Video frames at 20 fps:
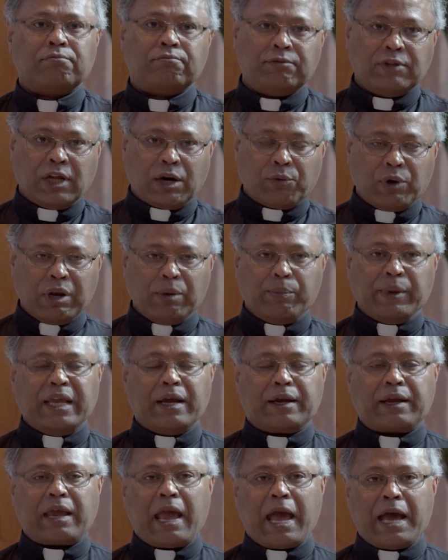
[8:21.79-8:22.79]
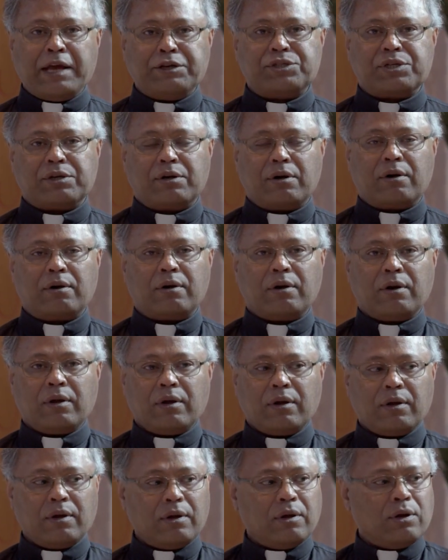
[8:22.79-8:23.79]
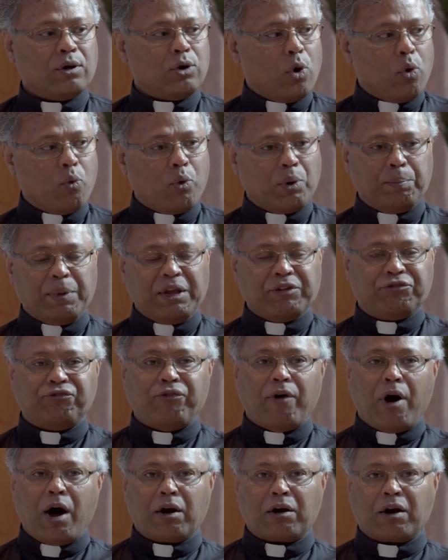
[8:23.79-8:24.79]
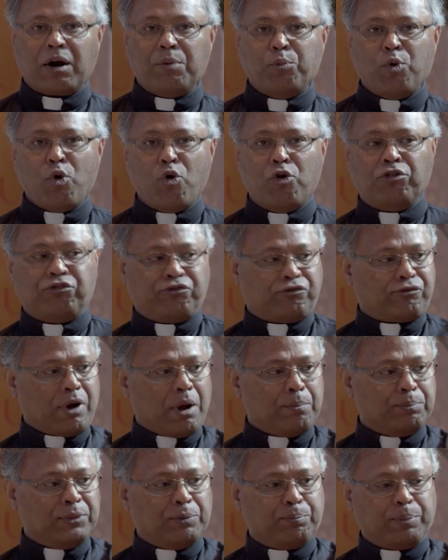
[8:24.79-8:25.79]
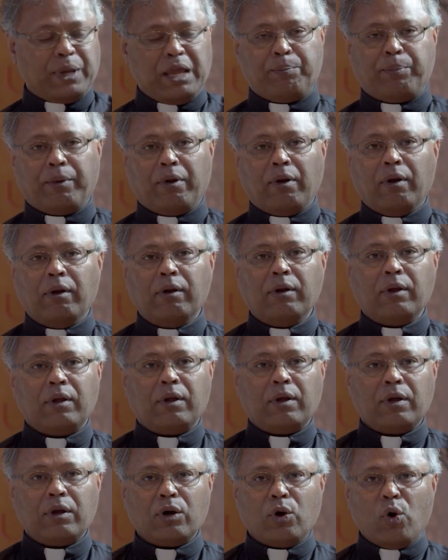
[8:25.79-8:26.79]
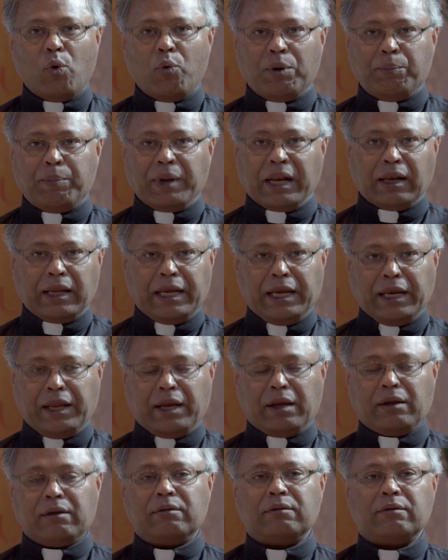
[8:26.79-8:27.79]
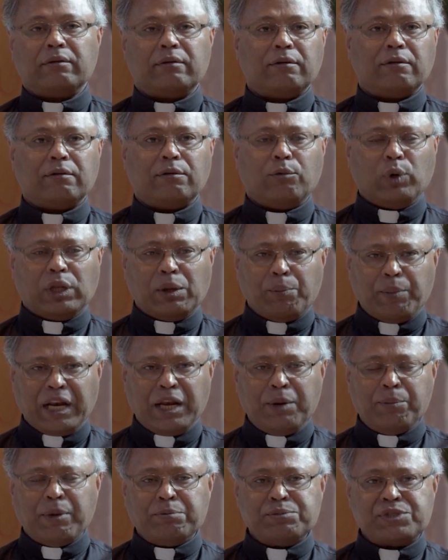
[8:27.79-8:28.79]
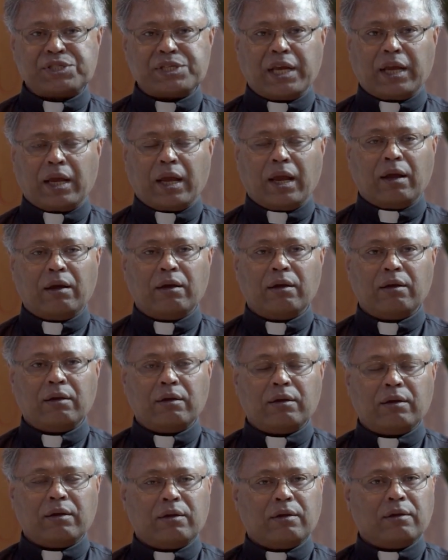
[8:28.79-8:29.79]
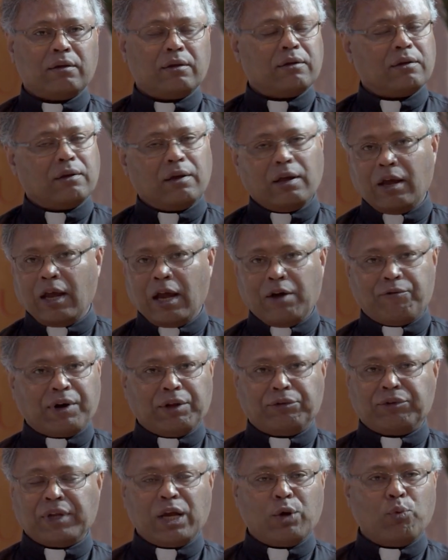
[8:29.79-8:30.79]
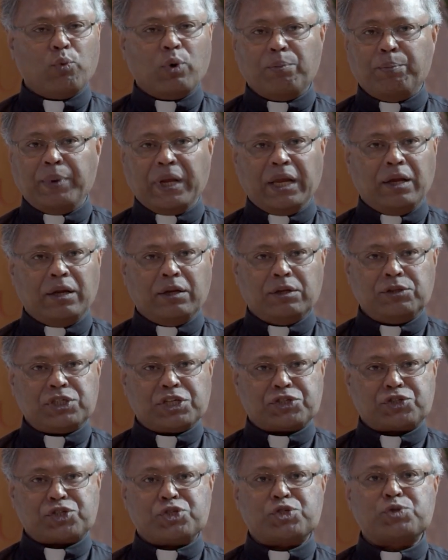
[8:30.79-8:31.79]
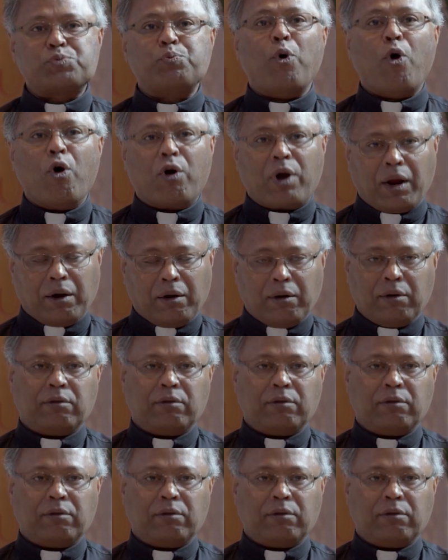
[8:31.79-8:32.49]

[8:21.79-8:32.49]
There will be a cantor who would be far removed from the people who would be leading with a minimum singing. Everything would be just spoken.